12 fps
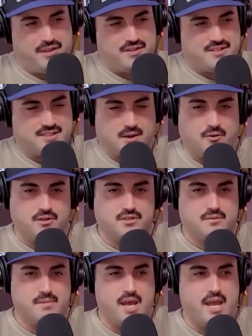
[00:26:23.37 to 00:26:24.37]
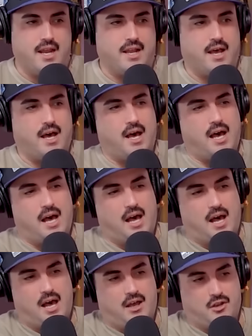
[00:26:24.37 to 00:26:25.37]
someone to make
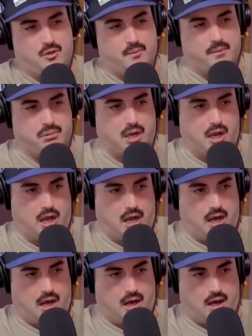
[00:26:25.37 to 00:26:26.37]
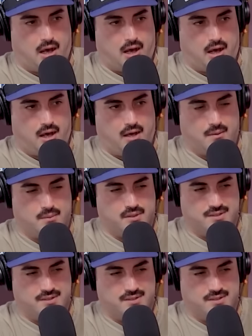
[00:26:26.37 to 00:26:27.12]
a human blob.